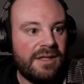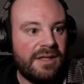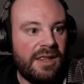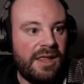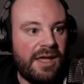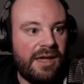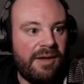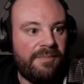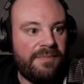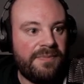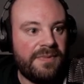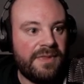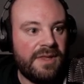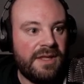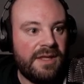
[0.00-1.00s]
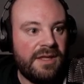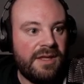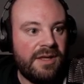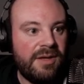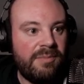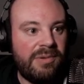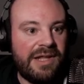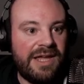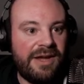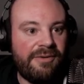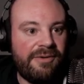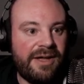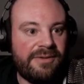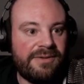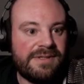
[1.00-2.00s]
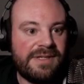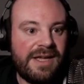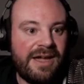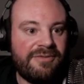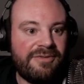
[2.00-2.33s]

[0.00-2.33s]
Yeah, play around, have